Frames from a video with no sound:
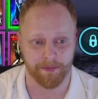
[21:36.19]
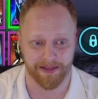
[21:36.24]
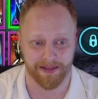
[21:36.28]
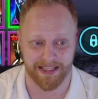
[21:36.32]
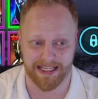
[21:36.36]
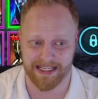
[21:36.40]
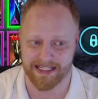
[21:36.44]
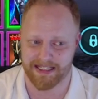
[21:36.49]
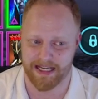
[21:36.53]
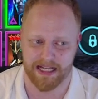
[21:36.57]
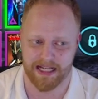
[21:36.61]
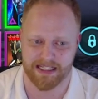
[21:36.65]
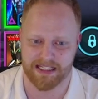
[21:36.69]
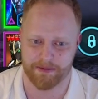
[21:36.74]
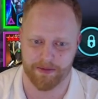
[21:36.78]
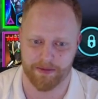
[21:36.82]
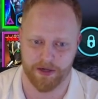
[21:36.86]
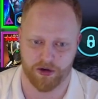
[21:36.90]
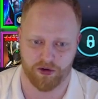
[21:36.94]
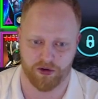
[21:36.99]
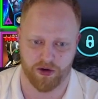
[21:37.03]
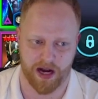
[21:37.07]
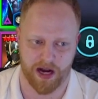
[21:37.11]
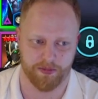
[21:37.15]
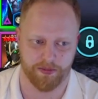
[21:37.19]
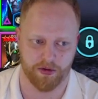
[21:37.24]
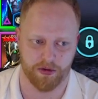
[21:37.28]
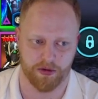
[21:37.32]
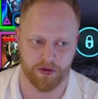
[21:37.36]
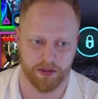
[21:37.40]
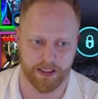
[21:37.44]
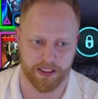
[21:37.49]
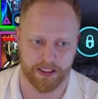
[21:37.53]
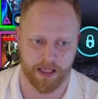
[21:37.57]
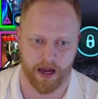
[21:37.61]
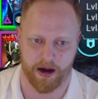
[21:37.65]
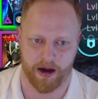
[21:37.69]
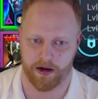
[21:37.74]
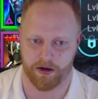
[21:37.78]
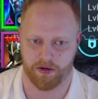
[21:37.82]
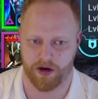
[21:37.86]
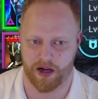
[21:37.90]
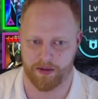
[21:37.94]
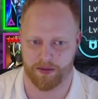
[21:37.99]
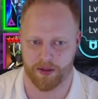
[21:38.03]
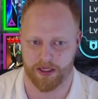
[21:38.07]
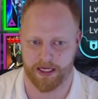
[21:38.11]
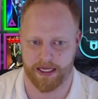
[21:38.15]
He's got an incredible
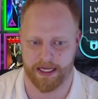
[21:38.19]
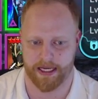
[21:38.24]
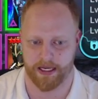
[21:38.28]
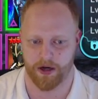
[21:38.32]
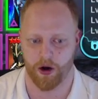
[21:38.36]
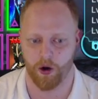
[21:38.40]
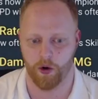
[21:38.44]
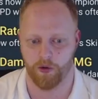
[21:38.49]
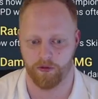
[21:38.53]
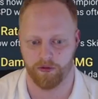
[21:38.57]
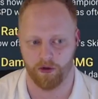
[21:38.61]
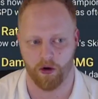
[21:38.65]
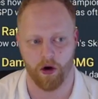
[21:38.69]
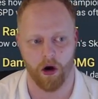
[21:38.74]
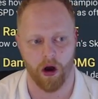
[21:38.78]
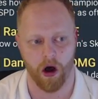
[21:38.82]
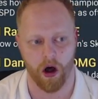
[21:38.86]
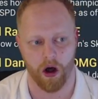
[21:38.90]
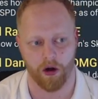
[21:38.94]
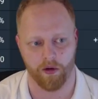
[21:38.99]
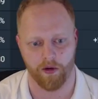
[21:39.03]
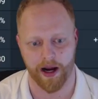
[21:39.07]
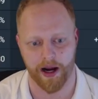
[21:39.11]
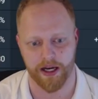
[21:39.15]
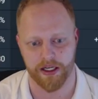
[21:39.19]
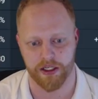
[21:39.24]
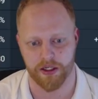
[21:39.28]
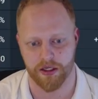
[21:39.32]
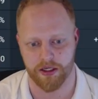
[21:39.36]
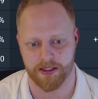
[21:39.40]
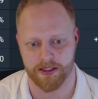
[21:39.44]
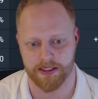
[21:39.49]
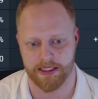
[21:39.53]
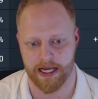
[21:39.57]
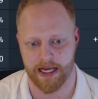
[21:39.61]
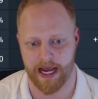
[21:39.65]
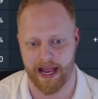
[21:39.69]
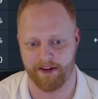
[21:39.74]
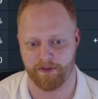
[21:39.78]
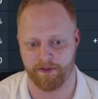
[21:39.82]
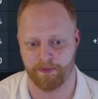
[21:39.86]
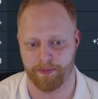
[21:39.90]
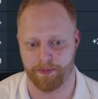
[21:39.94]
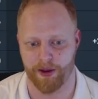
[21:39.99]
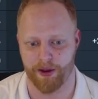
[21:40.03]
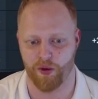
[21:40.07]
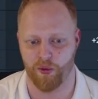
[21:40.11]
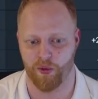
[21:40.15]
kit overall, right? You can see I have
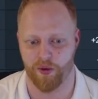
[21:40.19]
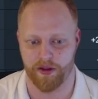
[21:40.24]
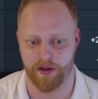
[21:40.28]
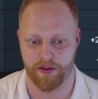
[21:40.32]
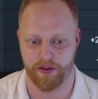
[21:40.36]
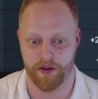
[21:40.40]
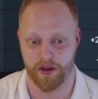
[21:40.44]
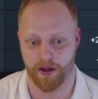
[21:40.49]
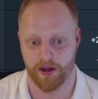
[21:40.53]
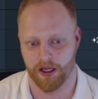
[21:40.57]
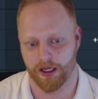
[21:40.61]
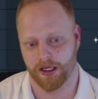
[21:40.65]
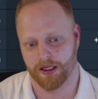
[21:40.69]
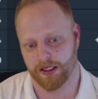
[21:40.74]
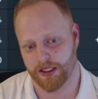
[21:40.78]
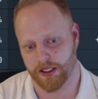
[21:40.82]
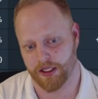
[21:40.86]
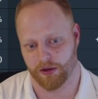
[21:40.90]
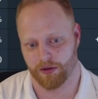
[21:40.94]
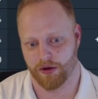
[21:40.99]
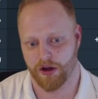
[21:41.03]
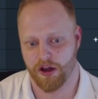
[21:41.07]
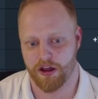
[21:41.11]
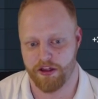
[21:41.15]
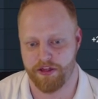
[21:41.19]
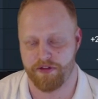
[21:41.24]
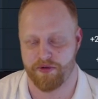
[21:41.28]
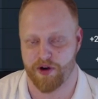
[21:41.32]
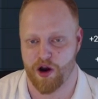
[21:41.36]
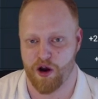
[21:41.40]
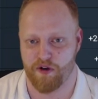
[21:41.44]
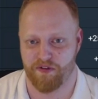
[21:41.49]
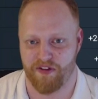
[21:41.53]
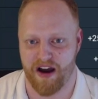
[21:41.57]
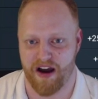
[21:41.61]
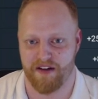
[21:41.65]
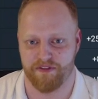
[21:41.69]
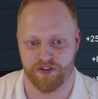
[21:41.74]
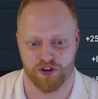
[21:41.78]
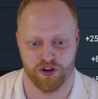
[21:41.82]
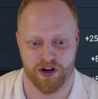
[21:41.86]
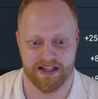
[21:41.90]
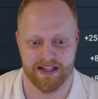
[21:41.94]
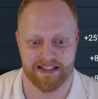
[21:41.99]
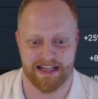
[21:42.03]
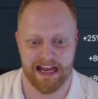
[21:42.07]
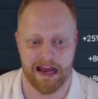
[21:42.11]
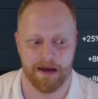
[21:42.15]
him built with, you know, 305
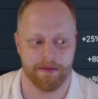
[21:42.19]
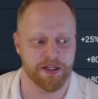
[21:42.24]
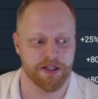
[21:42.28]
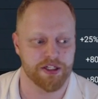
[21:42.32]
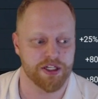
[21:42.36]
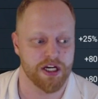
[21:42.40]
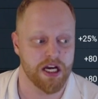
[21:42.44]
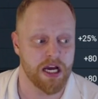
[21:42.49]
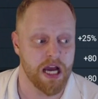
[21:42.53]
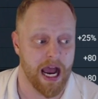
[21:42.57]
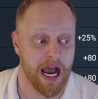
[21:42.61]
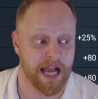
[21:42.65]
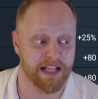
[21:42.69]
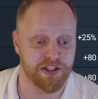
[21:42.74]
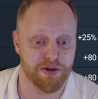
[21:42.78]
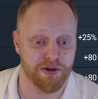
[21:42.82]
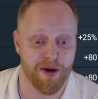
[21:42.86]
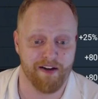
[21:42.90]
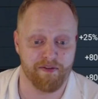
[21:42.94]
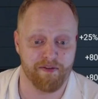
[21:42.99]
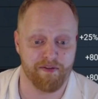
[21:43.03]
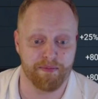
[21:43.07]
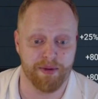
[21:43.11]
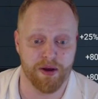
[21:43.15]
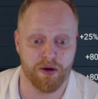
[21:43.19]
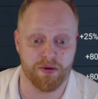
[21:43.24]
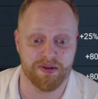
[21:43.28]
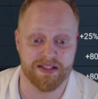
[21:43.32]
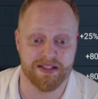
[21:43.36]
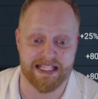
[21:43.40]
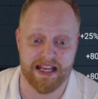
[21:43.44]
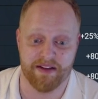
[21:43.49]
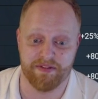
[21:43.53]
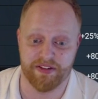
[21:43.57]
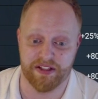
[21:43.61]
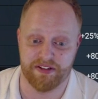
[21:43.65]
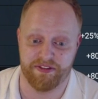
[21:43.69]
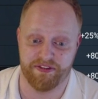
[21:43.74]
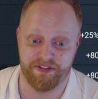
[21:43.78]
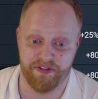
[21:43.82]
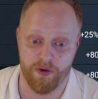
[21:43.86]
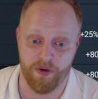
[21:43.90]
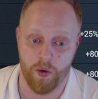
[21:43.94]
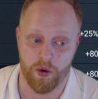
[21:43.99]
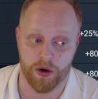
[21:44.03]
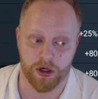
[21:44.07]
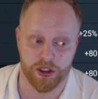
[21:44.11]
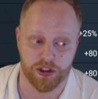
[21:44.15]
crit damage. I do have him built with
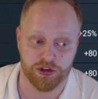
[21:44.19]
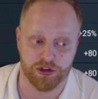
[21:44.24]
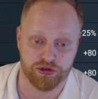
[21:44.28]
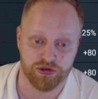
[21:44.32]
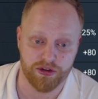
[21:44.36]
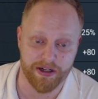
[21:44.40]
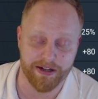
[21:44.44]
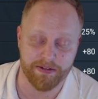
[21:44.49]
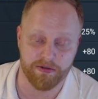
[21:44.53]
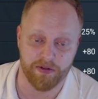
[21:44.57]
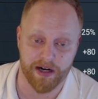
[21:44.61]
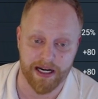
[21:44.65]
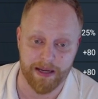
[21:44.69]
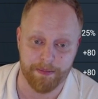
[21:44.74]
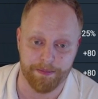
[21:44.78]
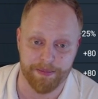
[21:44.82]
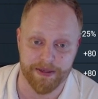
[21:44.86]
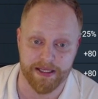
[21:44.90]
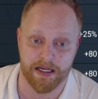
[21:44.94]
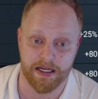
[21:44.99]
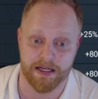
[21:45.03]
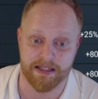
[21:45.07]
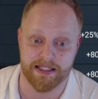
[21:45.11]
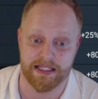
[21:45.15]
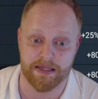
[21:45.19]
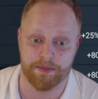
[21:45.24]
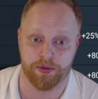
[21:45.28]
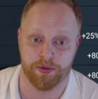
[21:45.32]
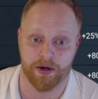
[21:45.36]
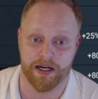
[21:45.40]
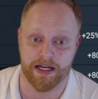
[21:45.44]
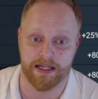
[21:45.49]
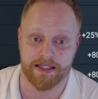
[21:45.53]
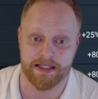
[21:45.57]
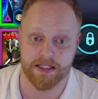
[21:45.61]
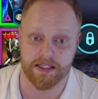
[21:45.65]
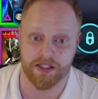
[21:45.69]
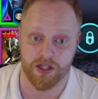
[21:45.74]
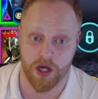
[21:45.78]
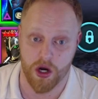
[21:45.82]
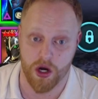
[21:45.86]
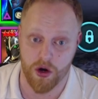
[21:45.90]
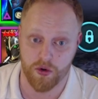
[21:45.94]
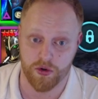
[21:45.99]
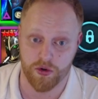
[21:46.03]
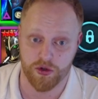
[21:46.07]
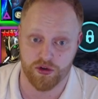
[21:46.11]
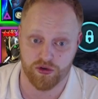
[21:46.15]
74 crit rate because he brings his
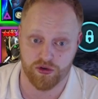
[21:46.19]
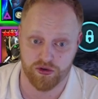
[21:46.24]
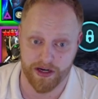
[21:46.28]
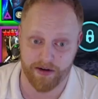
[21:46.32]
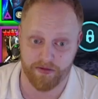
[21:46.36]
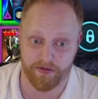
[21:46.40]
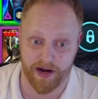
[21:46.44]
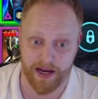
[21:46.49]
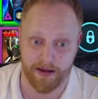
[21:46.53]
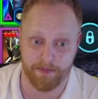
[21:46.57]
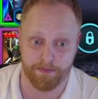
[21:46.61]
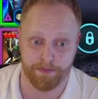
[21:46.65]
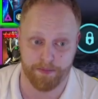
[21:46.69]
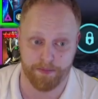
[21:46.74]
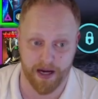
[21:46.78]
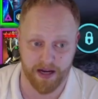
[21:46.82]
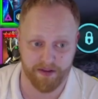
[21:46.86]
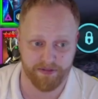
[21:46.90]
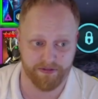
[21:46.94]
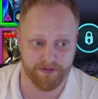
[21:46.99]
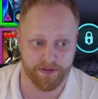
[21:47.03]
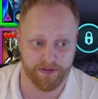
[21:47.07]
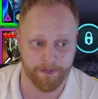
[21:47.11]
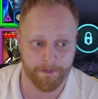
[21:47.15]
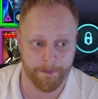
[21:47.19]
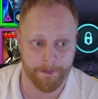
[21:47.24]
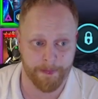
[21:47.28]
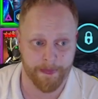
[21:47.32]
own crit rate buff.